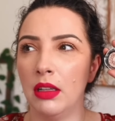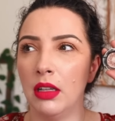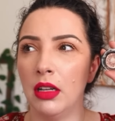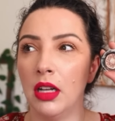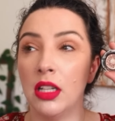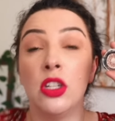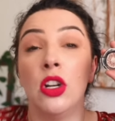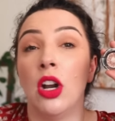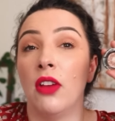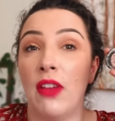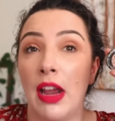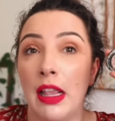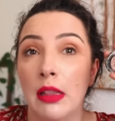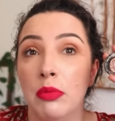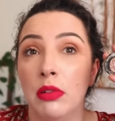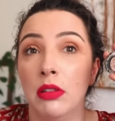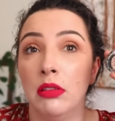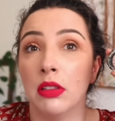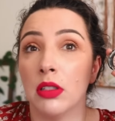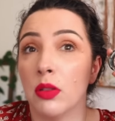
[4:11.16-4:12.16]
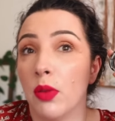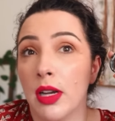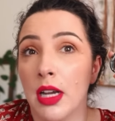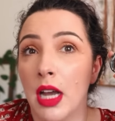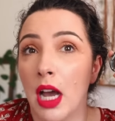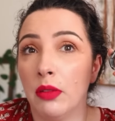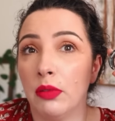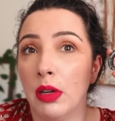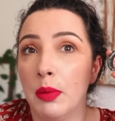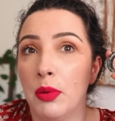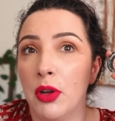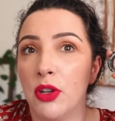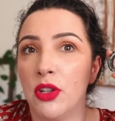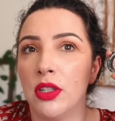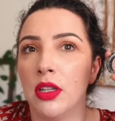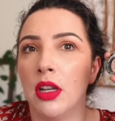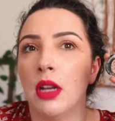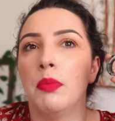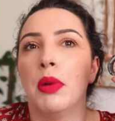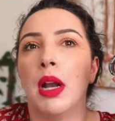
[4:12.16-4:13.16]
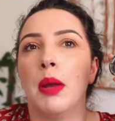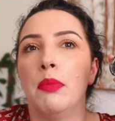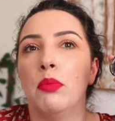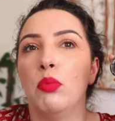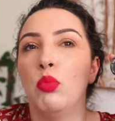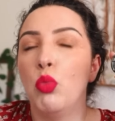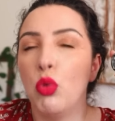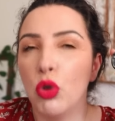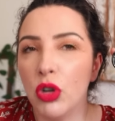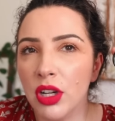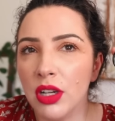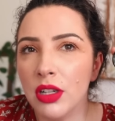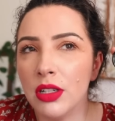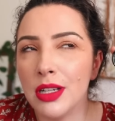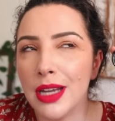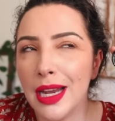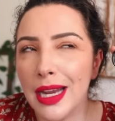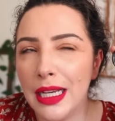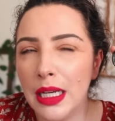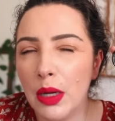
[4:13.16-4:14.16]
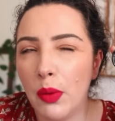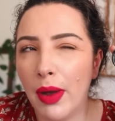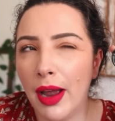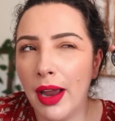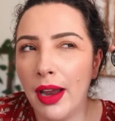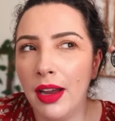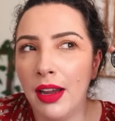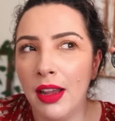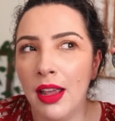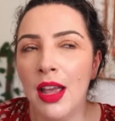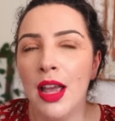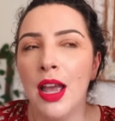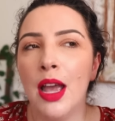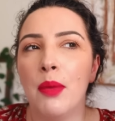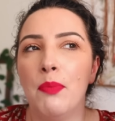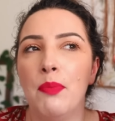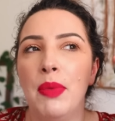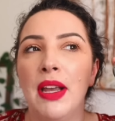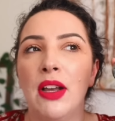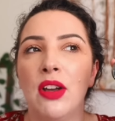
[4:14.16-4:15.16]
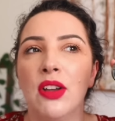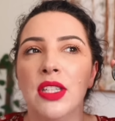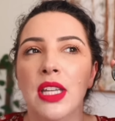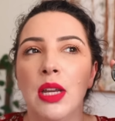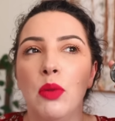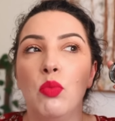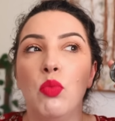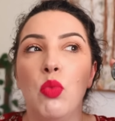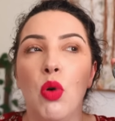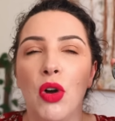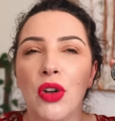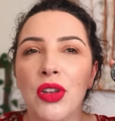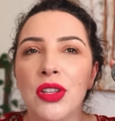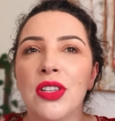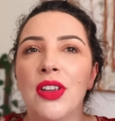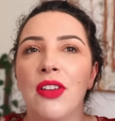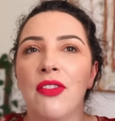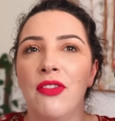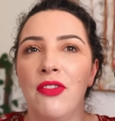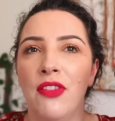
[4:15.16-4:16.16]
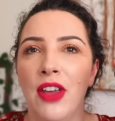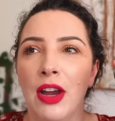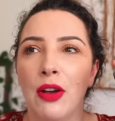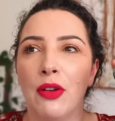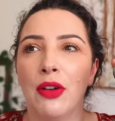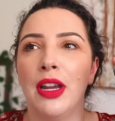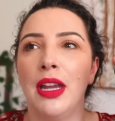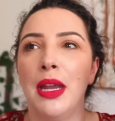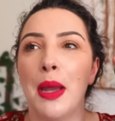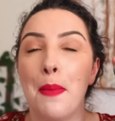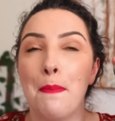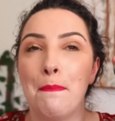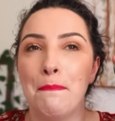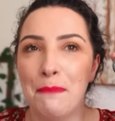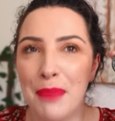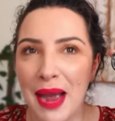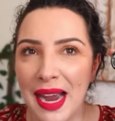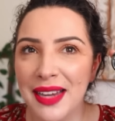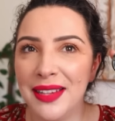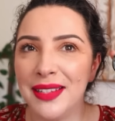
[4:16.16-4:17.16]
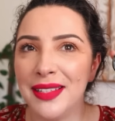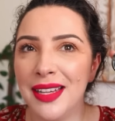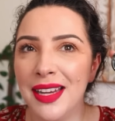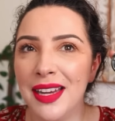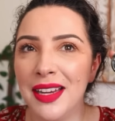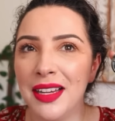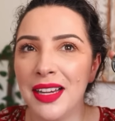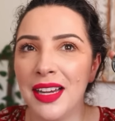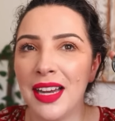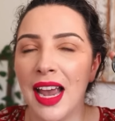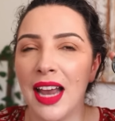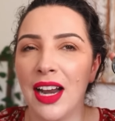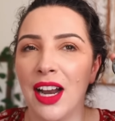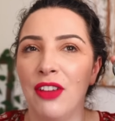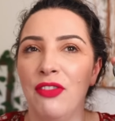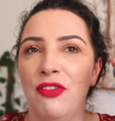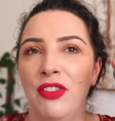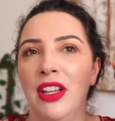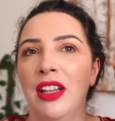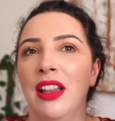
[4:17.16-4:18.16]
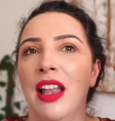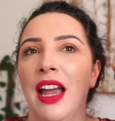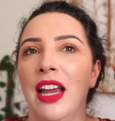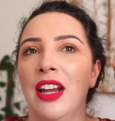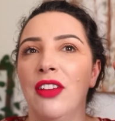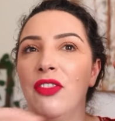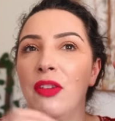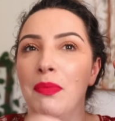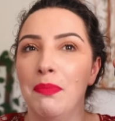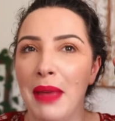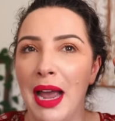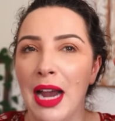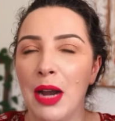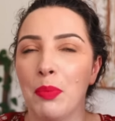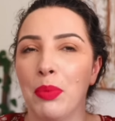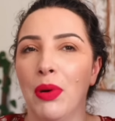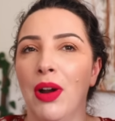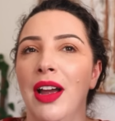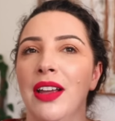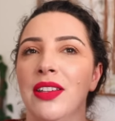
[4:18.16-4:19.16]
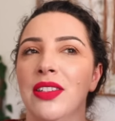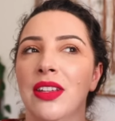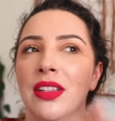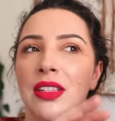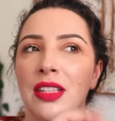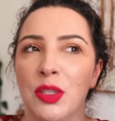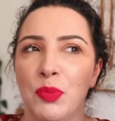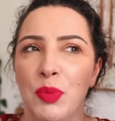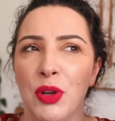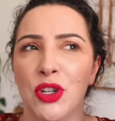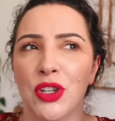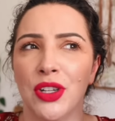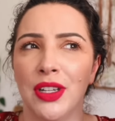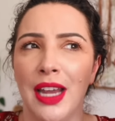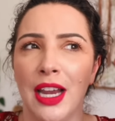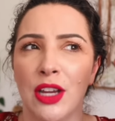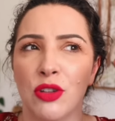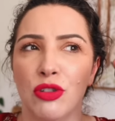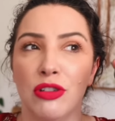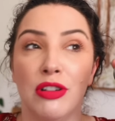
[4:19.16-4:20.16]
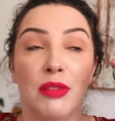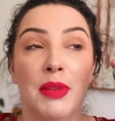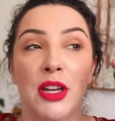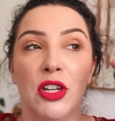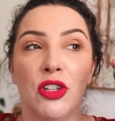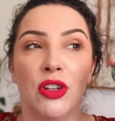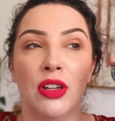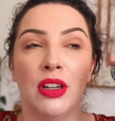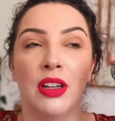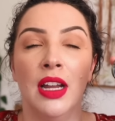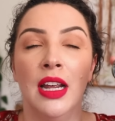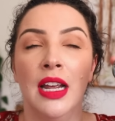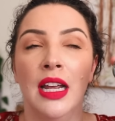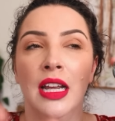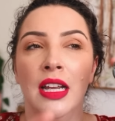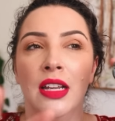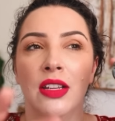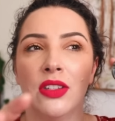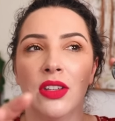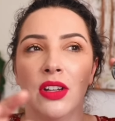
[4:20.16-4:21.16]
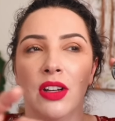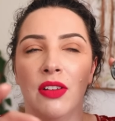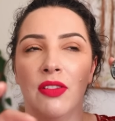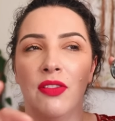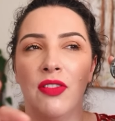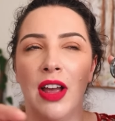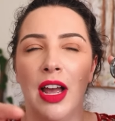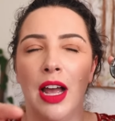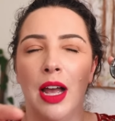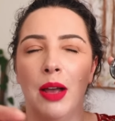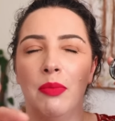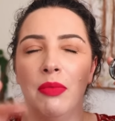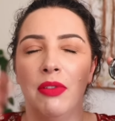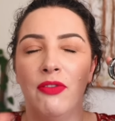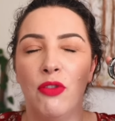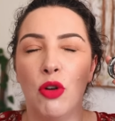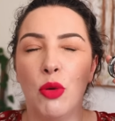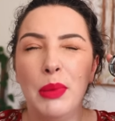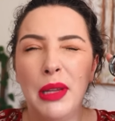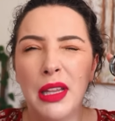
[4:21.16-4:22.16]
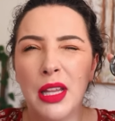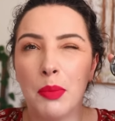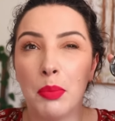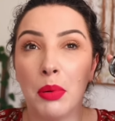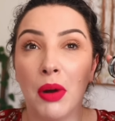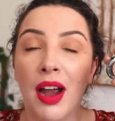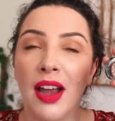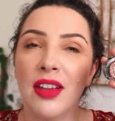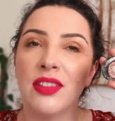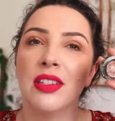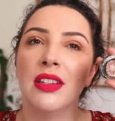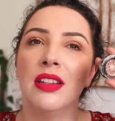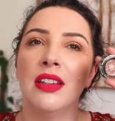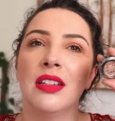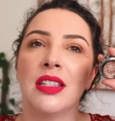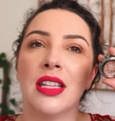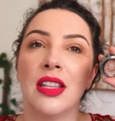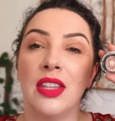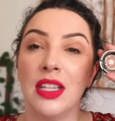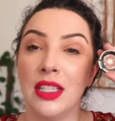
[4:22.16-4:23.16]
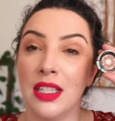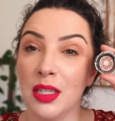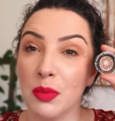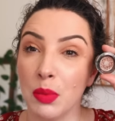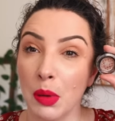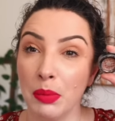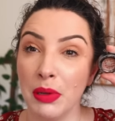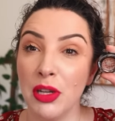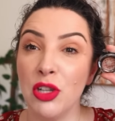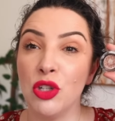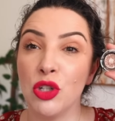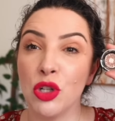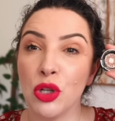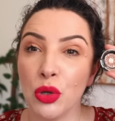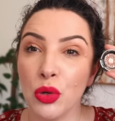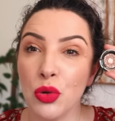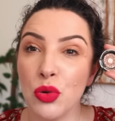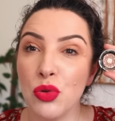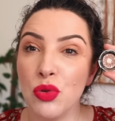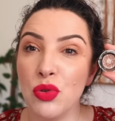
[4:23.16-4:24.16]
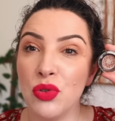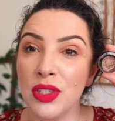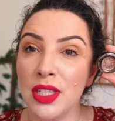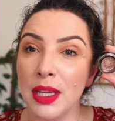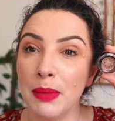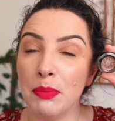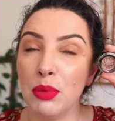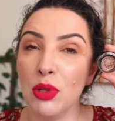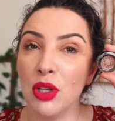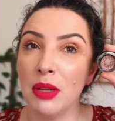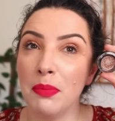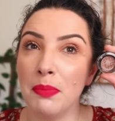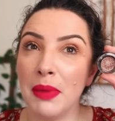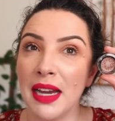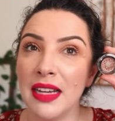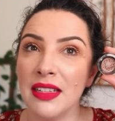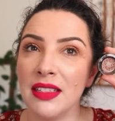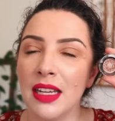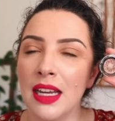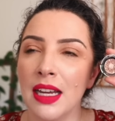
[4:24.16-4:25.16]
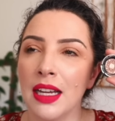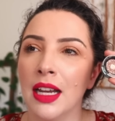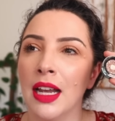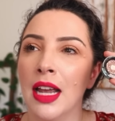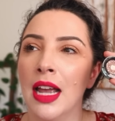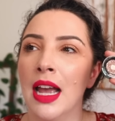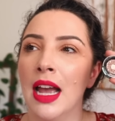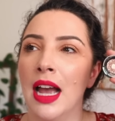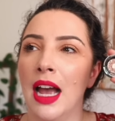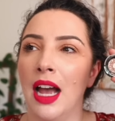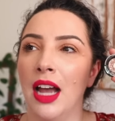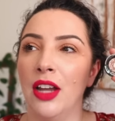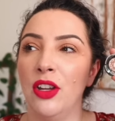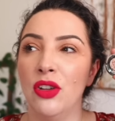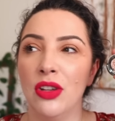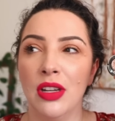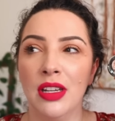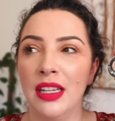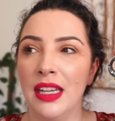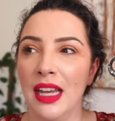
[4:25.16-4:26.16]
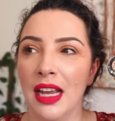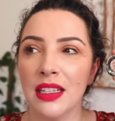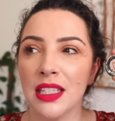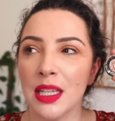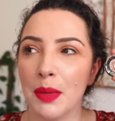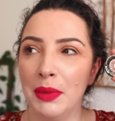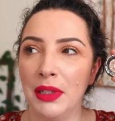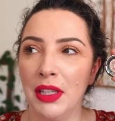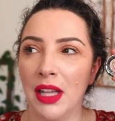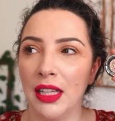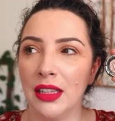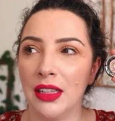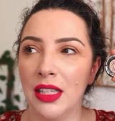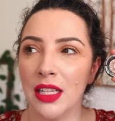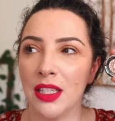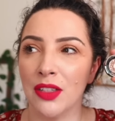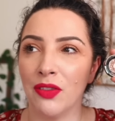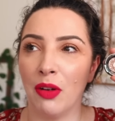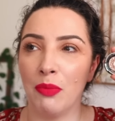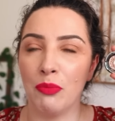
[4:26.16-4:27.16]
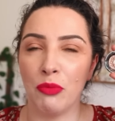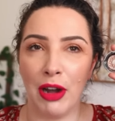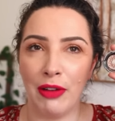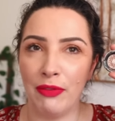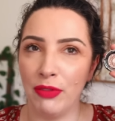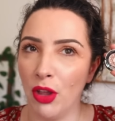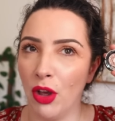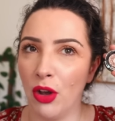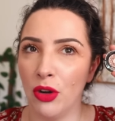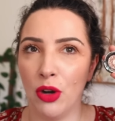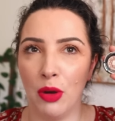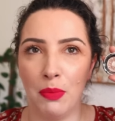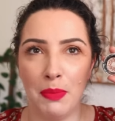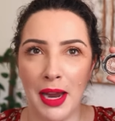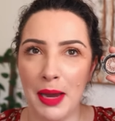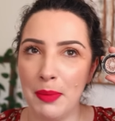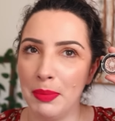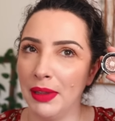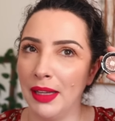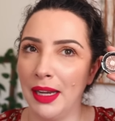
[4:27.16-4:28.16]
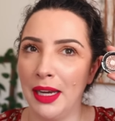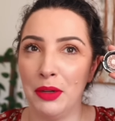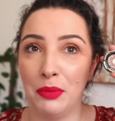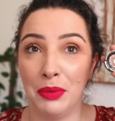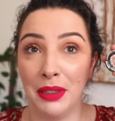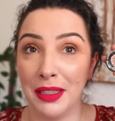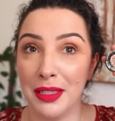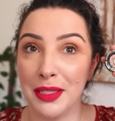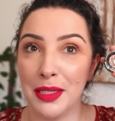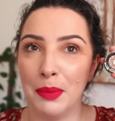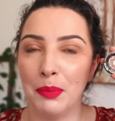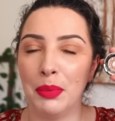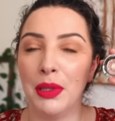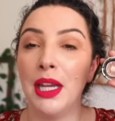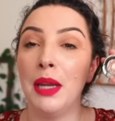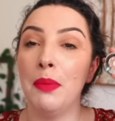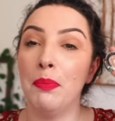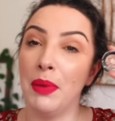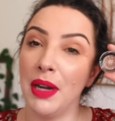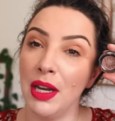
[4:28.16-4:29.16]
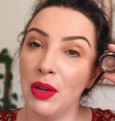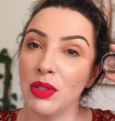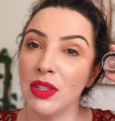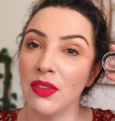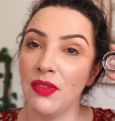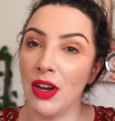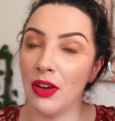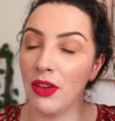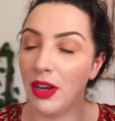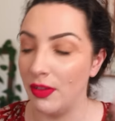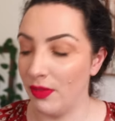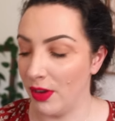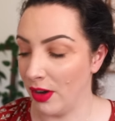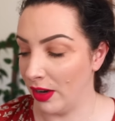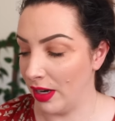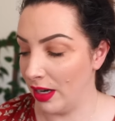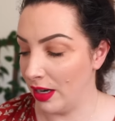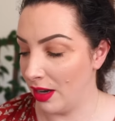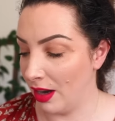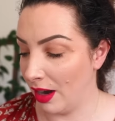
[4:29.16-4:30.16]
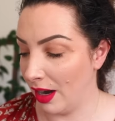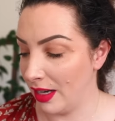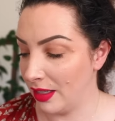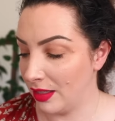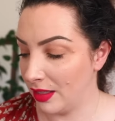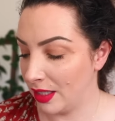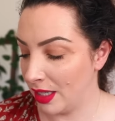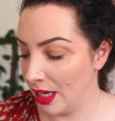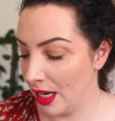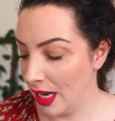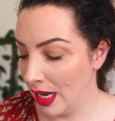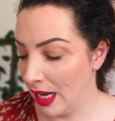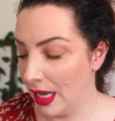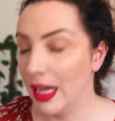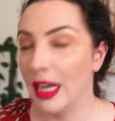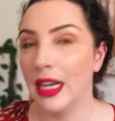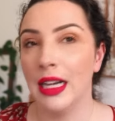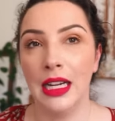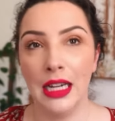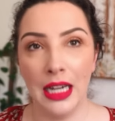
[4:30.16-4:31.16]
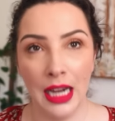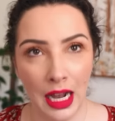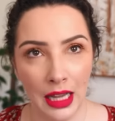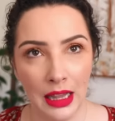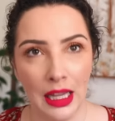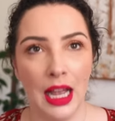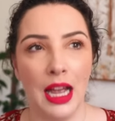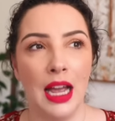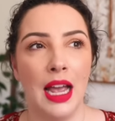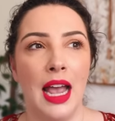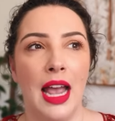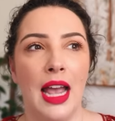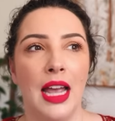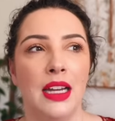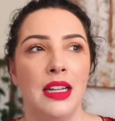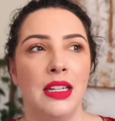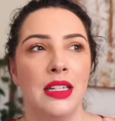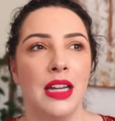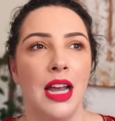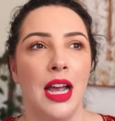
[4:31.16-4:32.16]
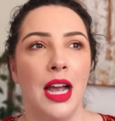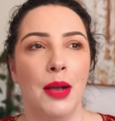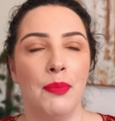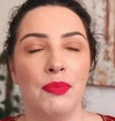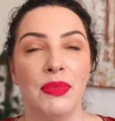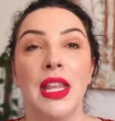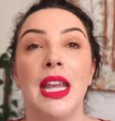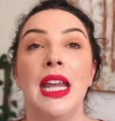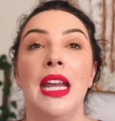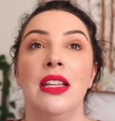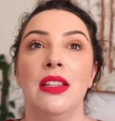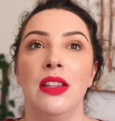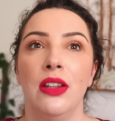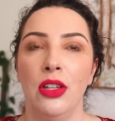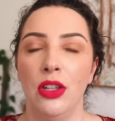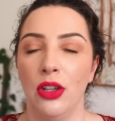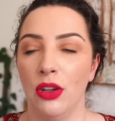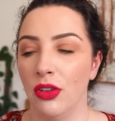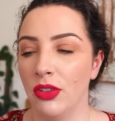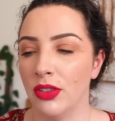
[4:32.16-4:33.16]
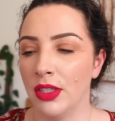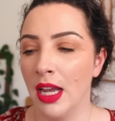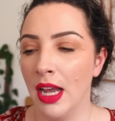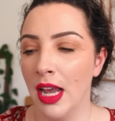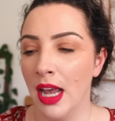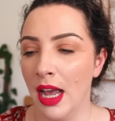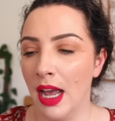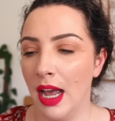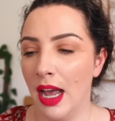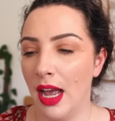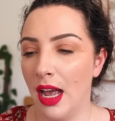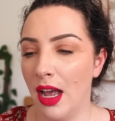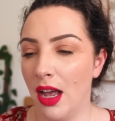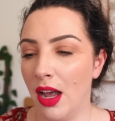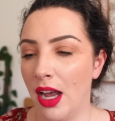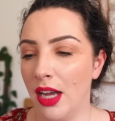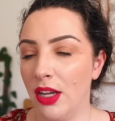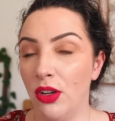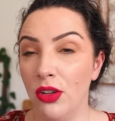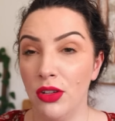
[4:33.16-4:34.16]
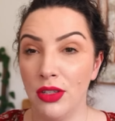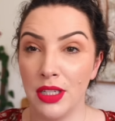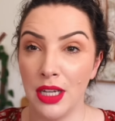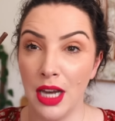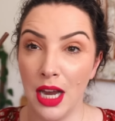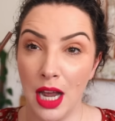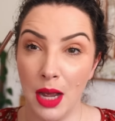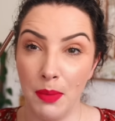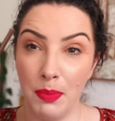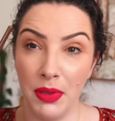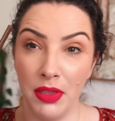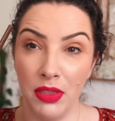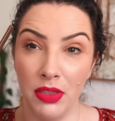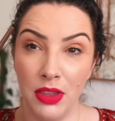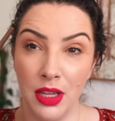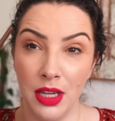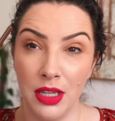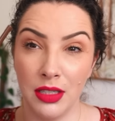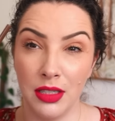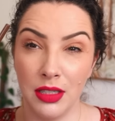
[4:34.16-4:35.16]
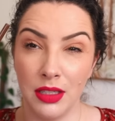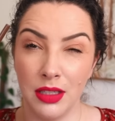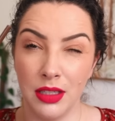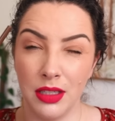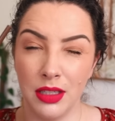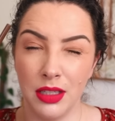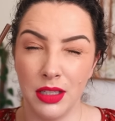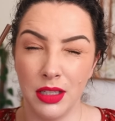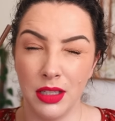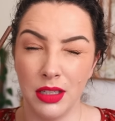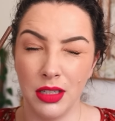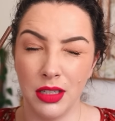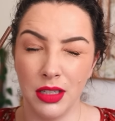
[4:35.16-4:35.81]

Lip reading: It's not available, so I can't repurchase it, but I wouldn't anyway, because it was very basic. And I feel like for MAC prices, especially Extra Dimension sort of formula prices, this is probably too simple and basic. You can get something like this from Revlon or Maybelline really simply, but it was a very, very nice color and easy to use. I used up this,